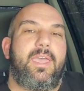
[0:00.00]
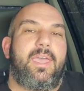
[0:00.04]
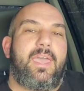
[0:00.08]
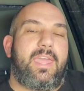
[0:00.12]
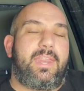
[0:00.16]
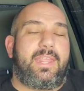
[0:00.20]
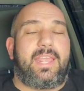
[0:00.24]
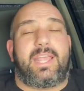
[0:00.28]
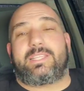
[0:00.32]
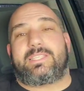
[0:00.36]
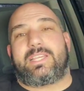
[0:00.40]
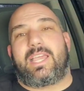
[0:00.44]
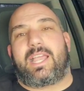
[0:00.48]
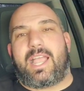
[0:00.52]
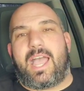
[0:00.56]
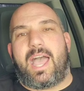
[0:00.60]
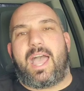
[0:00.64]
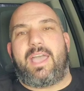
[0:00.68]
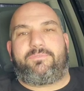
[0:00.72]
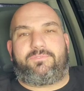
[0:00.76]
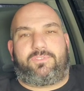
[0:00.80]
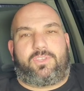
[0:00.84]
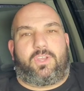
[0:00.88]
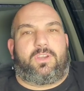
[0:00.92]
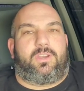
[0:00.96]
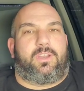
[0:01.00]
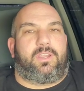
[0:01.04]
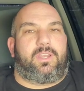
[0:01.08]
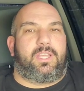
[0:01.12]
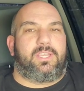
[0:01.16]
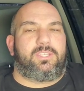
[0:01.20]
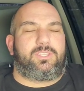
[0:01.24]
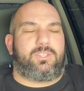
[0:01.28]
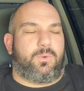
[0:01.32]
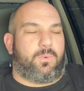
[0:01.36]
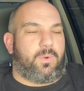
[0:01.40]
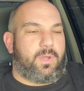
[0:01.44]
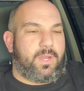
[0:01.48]
And yes, I've turned it
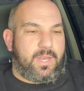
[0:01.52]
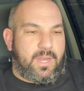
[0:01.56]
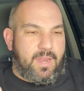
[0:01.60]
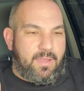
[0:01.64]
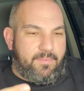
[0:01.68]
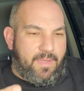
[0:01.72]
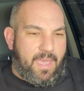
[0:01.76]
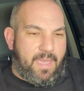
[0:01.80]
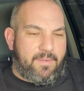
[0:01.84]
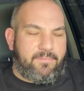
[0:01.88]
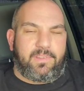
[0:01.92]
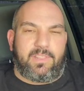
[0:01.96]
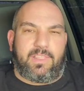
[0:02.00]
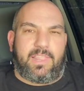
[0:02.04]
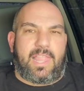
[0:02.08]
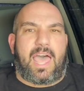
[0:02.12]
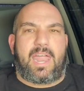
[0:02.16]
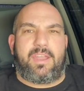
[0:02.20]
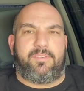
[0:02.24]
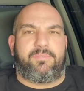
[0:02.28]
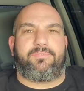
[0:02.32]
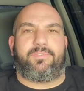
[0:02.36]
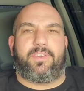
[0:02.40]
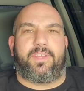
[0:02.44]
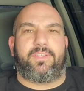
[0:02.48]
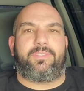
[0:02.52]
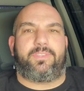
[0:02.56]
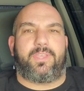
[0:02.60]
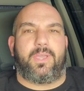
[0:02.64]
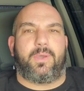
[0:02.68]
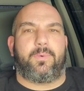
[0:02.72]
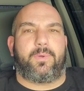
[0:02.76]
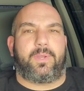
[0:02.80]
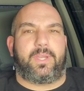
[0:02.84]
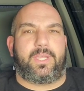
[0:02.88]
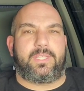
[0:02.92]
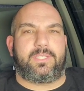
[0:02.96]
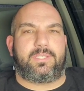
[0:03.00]
into one and I've had a lot of fun
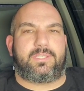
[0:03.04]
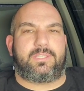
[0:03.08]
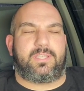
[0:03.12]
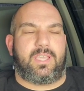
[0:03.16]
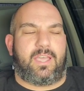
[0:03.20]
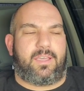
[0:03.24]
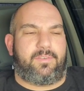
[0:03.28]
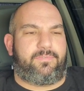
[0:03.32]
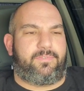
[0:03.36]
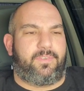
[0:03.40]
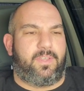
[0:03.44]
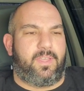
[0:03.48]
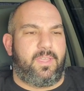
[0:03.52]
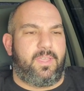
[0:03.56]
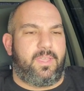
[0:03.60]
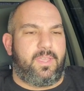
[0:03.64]
doing it and stuff.